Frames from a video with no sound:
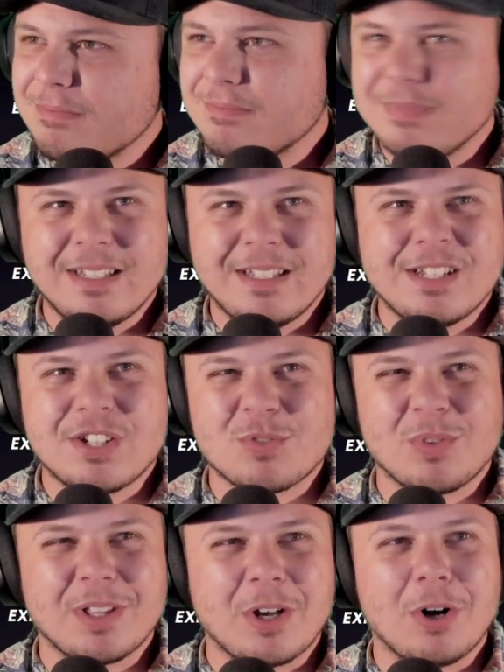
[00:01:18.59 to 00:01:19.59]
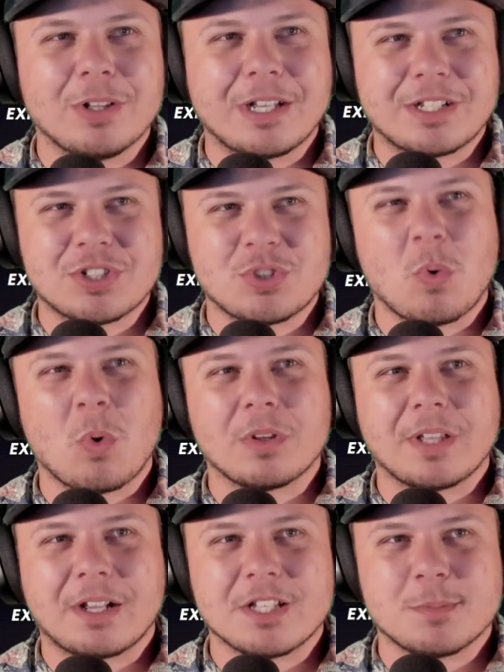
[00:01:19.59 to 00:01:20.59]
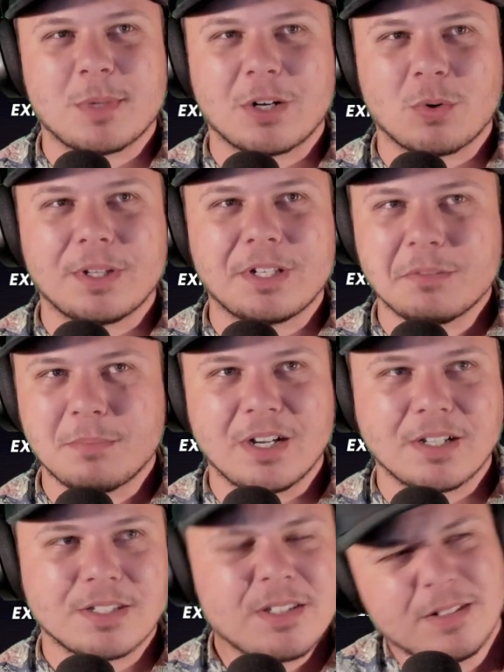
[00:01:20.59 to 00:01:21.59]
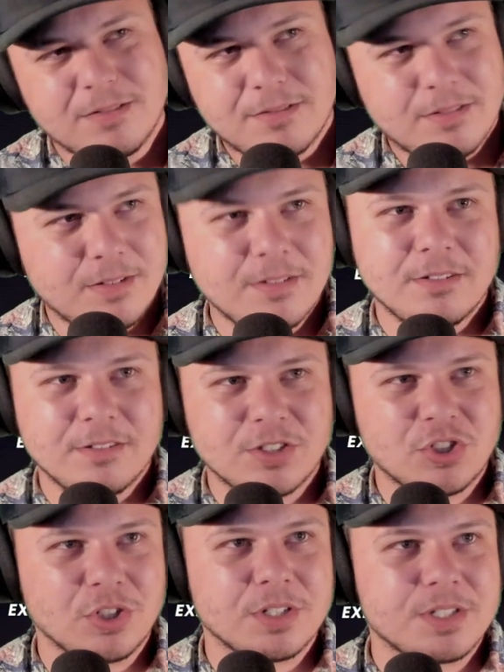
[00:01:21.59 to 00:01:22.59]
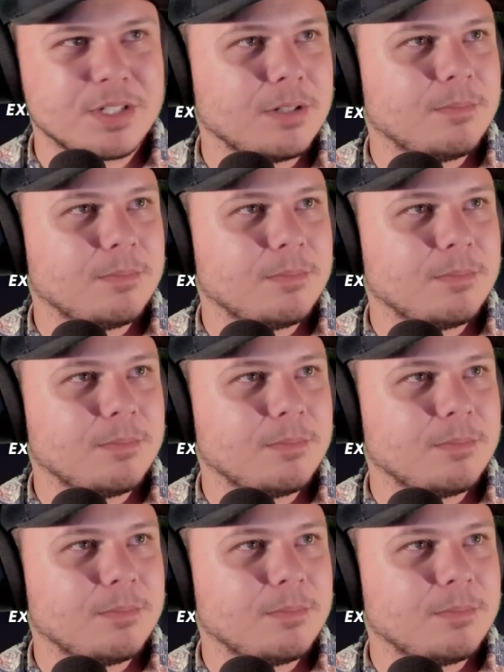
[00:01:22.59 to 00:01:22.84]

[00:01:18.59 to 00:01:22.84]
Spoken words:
It's just really all like store and like cosmetic-related bugs. Oh, good to see.